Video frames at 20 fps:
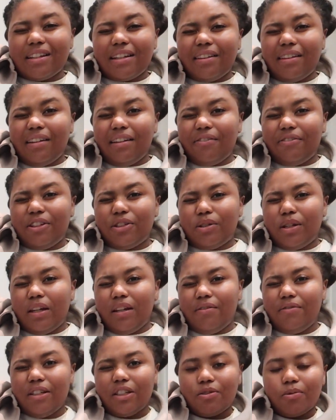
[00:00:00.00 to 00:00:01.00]
I think, V
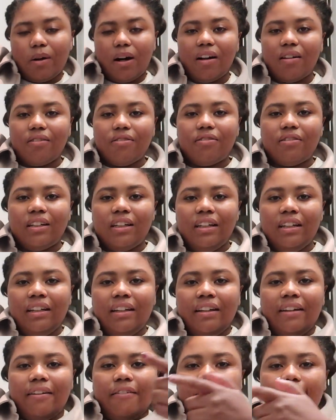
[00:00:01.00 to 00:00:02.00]
ten, V twelve,
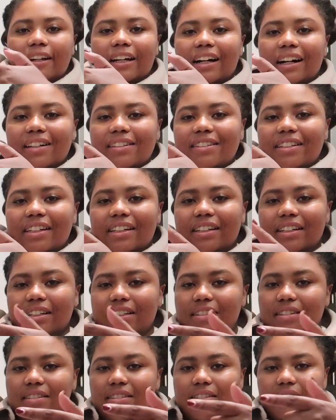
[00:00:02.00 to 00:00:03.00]
Veja
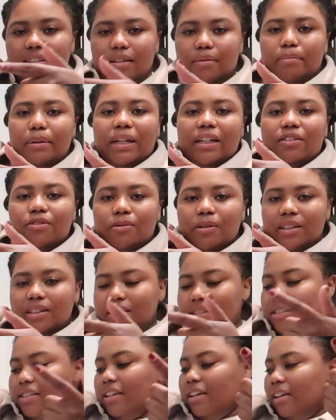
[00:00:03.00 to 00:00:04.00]
sneakers, the beige
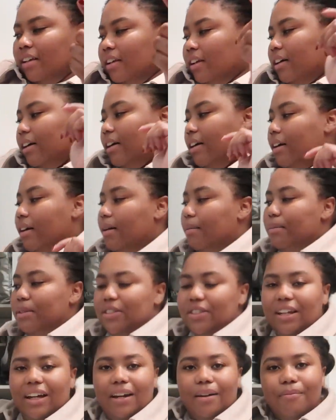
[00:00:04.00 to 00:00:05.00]
ones. Um,
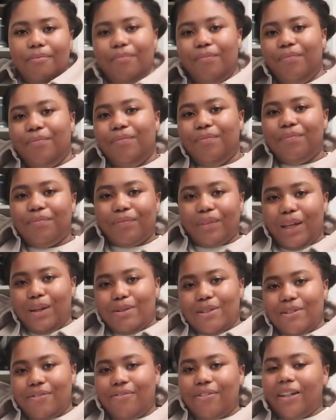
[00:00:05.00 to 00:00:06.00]
so yeah, it
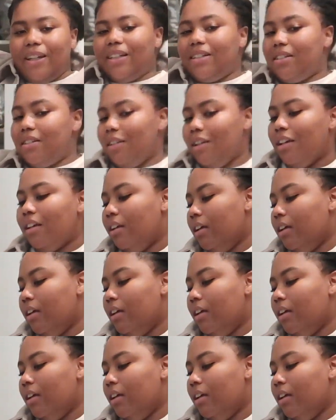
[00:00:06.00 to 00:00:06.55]
was a fit.